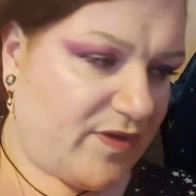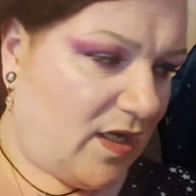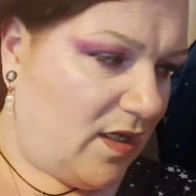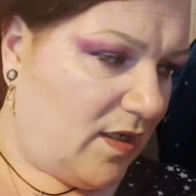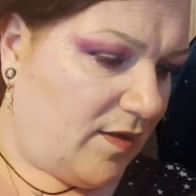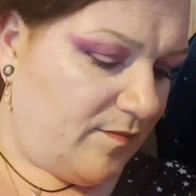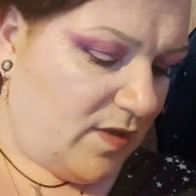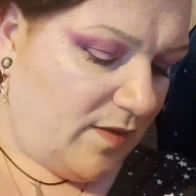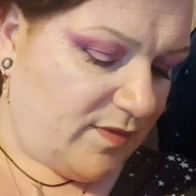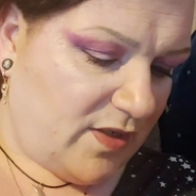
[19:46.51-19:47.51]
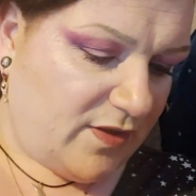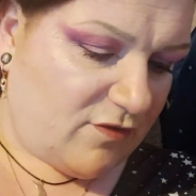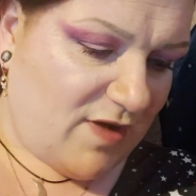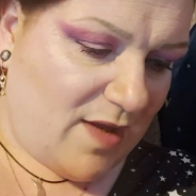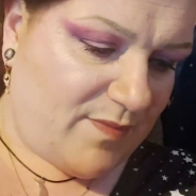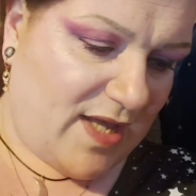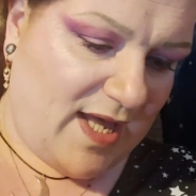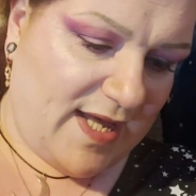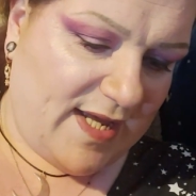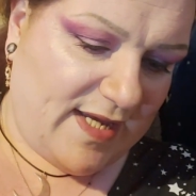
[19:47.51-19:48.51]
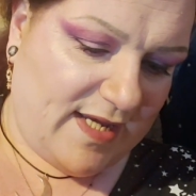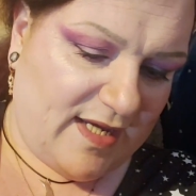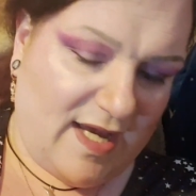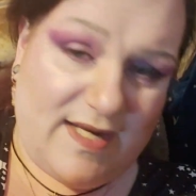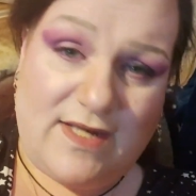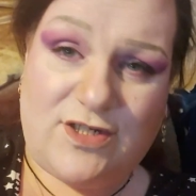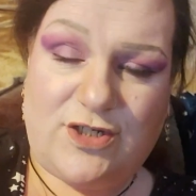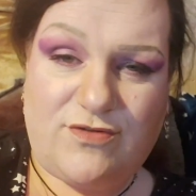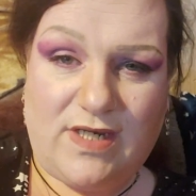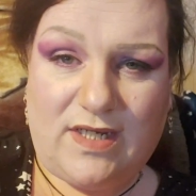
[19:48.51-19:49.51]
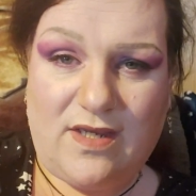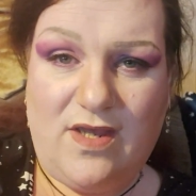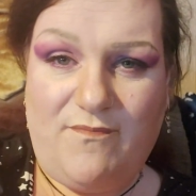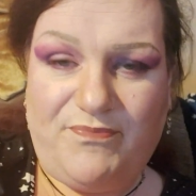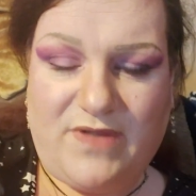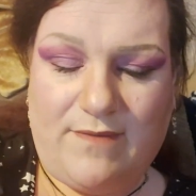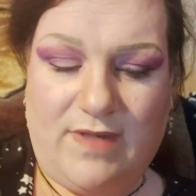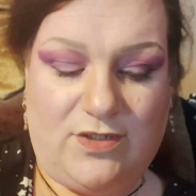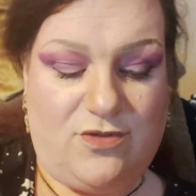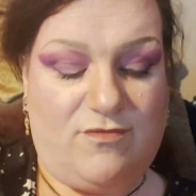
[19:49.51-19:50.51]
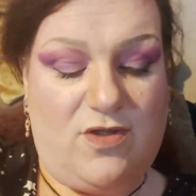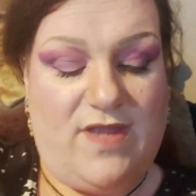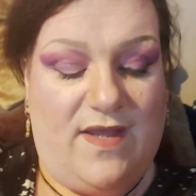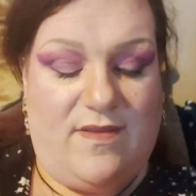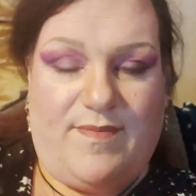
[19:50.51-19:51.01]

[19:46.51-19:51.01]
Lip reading: I'm going to grab an energy drink and make sure I've got that in the